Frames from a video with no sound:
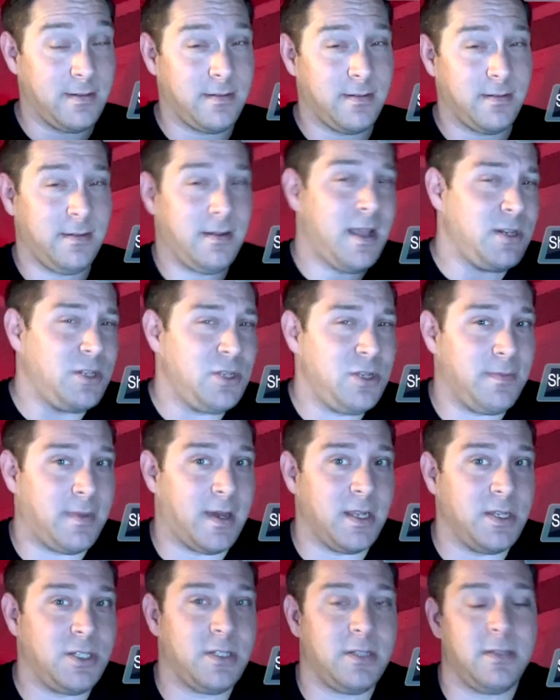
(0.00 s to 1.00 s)
Not too
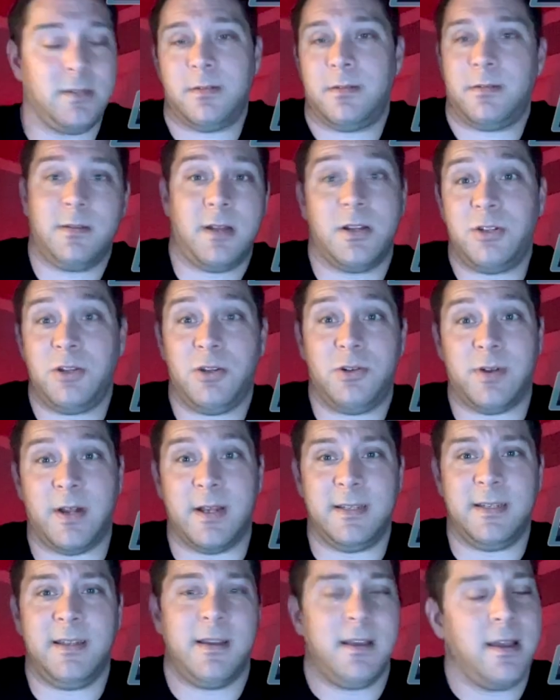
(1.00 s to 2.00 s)
much, not too
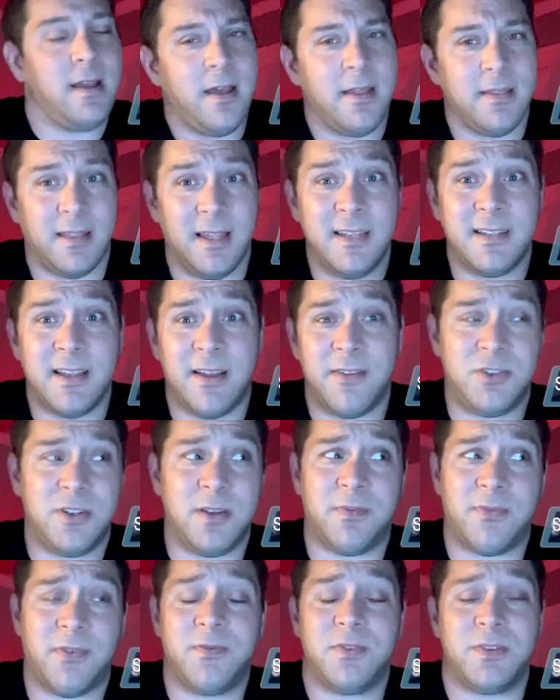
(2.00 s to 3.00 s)
crazy. Things I've
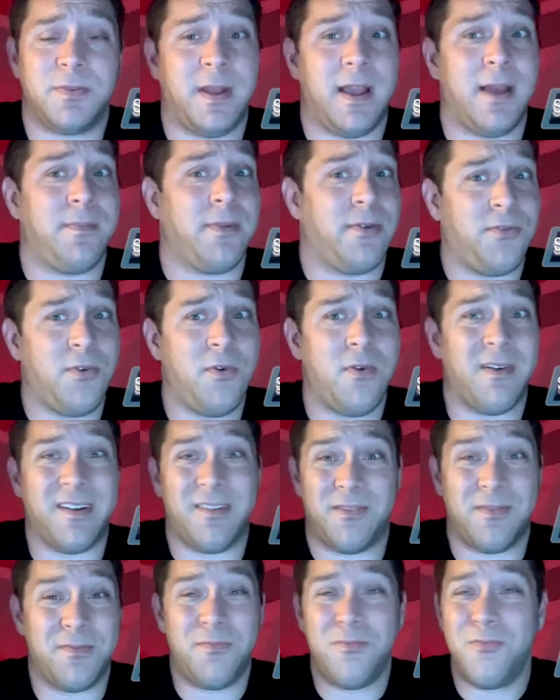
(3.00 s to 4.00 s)
shipped from Japan
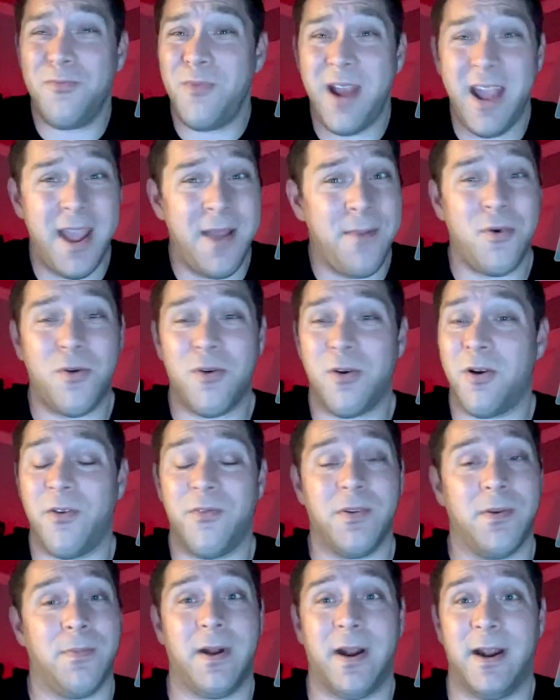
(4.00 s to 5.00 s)
before, way more
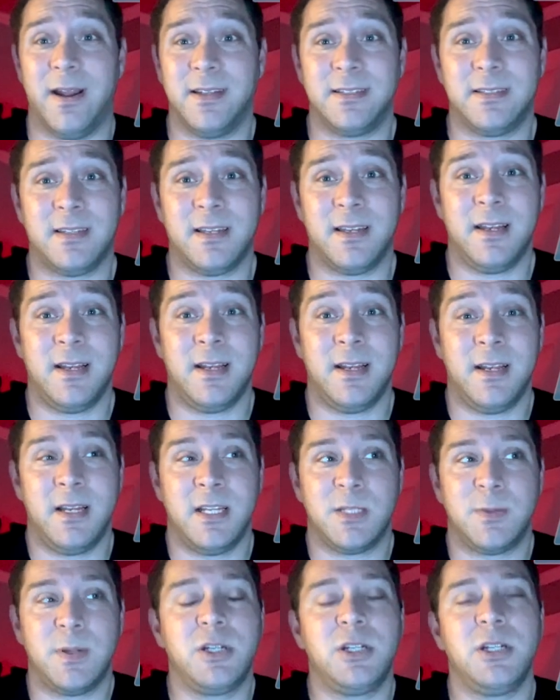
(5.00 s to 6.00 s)
overpriced.
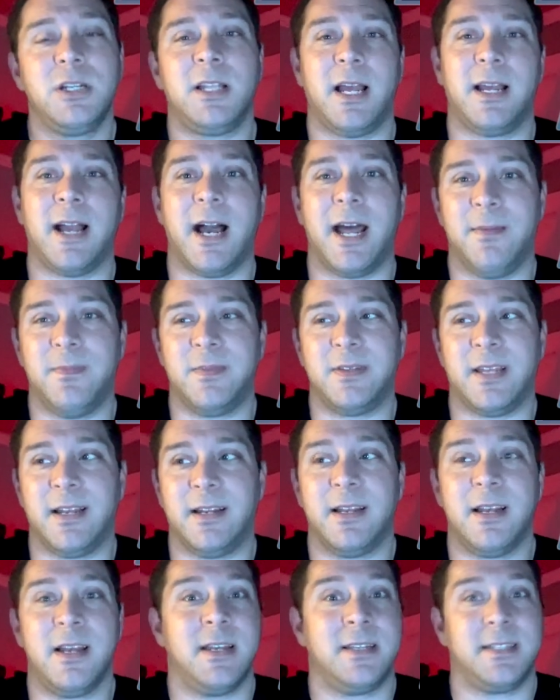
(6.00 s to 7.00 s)
Especially like items like
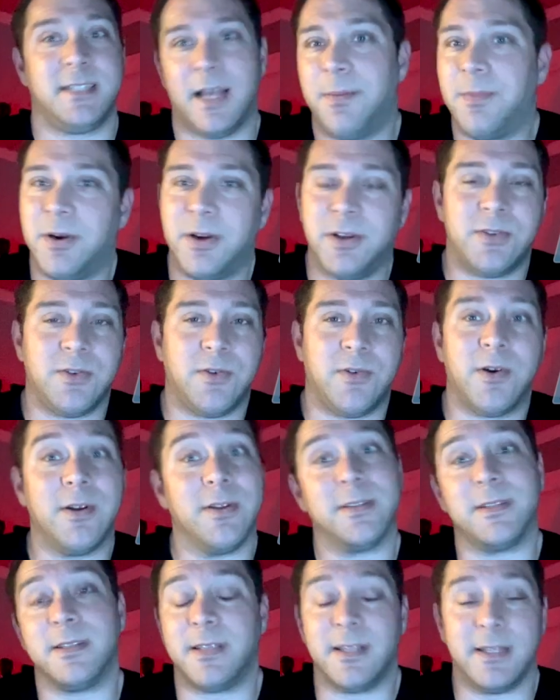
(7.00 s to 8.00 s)
samurai swords
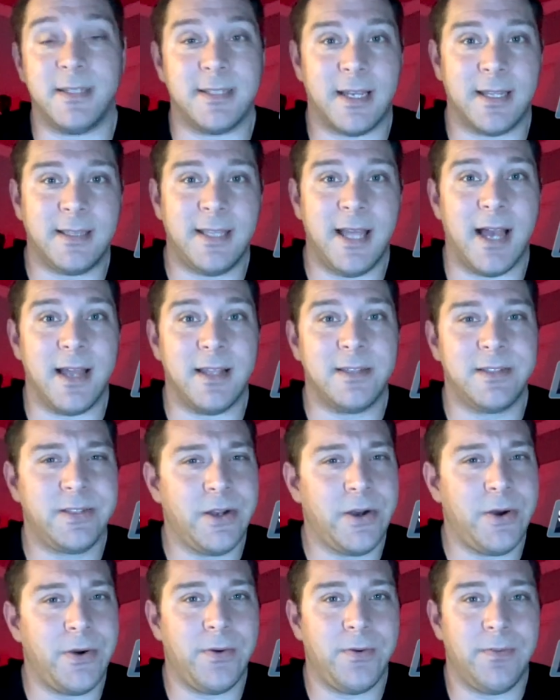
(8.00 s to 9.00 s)
and things like that.
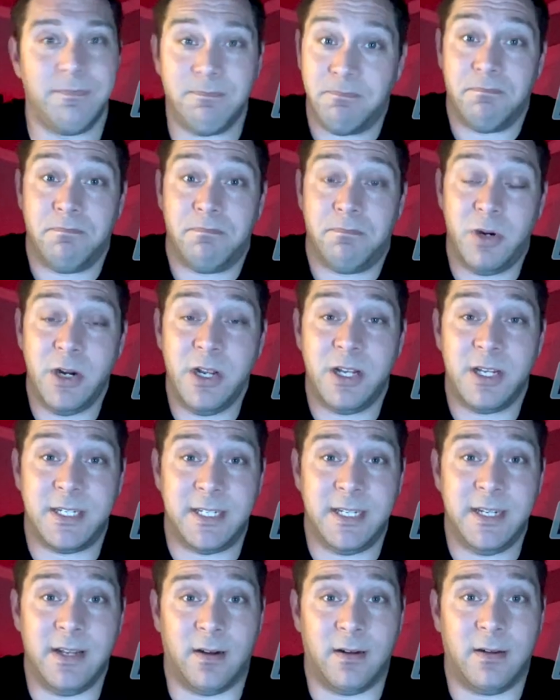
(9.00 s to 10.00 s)
So, pretty good
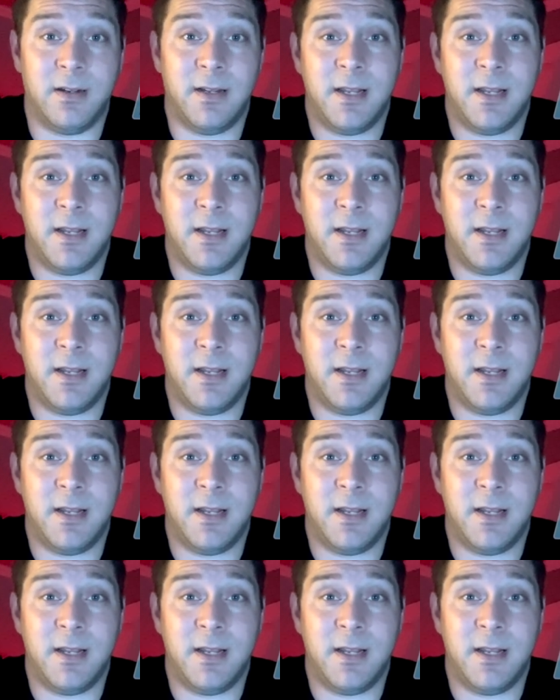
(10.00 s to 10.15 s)
deal.